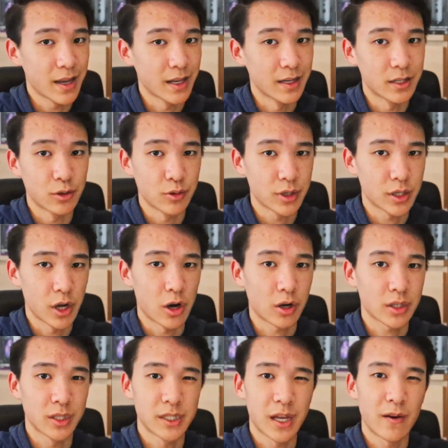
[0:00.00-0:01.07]
into
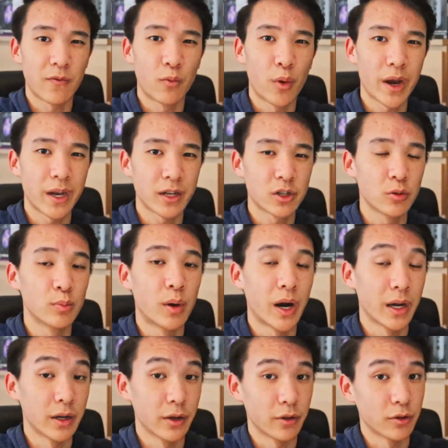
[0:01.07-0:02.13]
stocks instead of waiting to
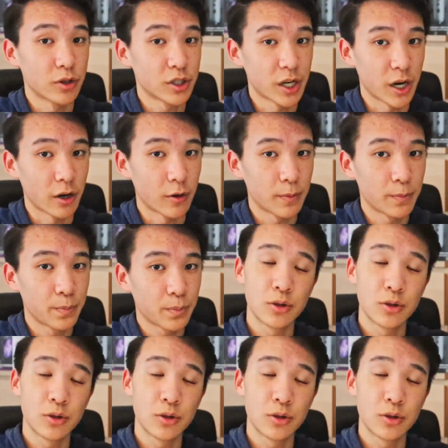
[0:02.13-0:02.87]
buy another share.